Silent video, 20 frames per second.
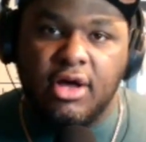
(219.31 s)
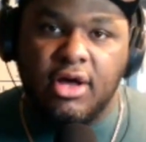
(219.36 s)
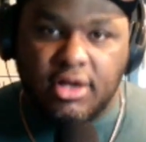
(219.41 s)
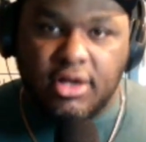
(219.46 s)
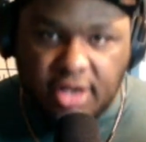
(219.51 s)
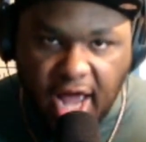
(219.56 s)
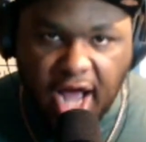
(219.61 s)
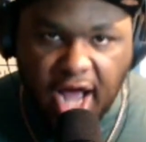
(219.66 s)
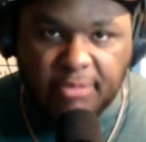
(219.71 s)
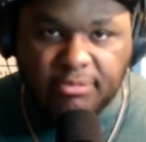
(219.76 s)

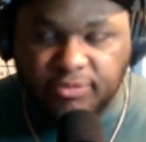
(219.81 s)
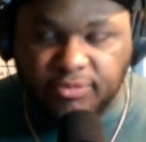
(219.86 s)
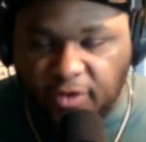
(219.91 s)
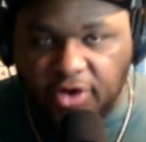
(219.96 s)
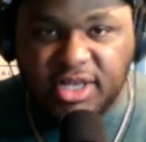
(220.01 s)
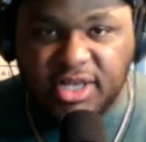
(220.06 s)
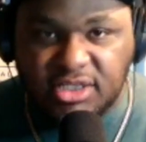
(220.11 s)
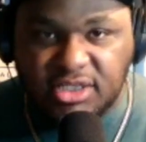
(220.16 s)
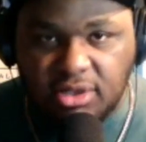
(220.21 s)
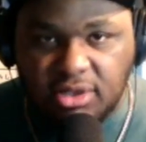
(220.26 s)
Now I'm
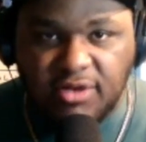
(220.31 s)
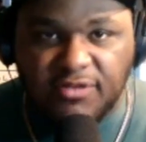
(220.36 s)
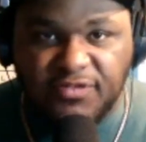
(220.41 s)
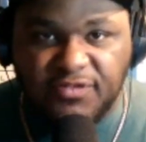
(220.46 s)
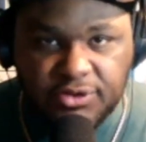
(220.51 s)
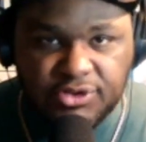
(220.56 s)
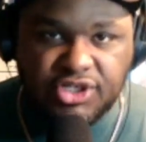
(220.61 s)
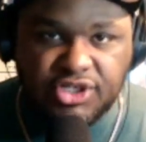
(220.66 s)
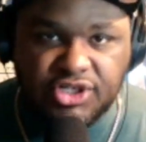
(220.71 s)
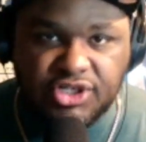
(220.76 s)
focused on the
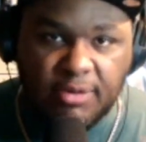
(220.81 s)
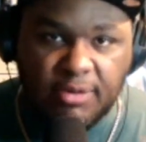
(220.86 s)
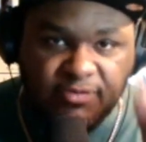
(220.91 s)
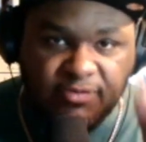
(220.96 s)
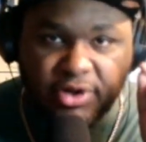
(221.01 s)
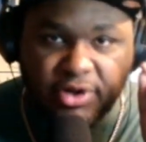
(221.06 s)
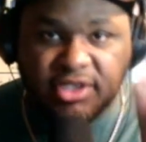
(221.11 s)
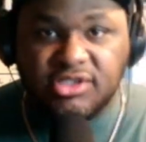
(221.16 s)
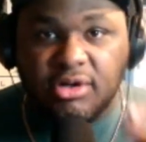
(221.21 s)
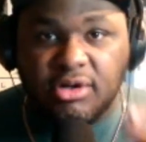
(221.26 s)
future, and I'm
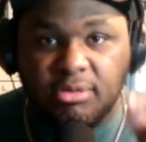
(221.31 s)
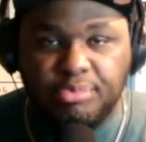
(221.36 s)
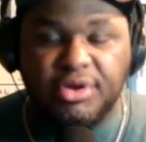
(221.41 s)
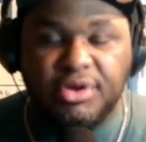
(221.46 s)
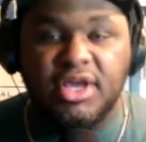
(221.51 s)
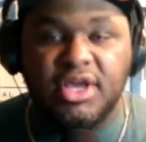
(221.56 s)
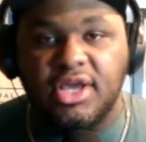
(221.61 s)
focused on bringing